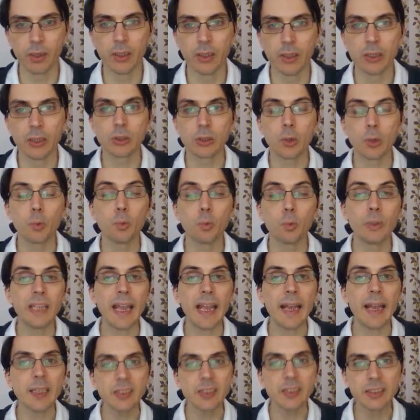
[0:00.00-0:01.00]
So we
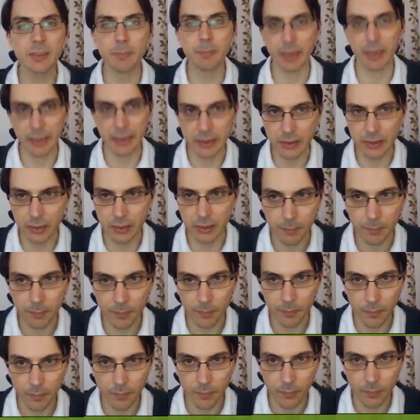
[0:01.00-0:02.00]
estimate
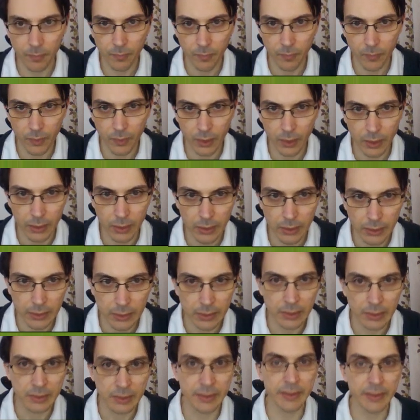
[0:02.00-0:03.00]

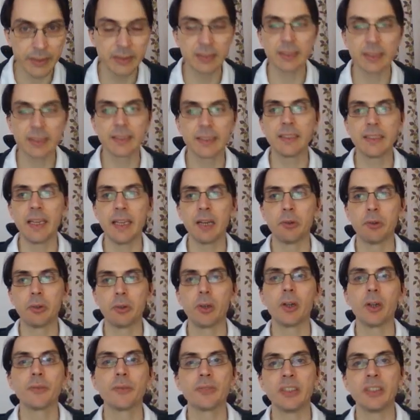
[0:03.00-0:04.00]
the standard error of the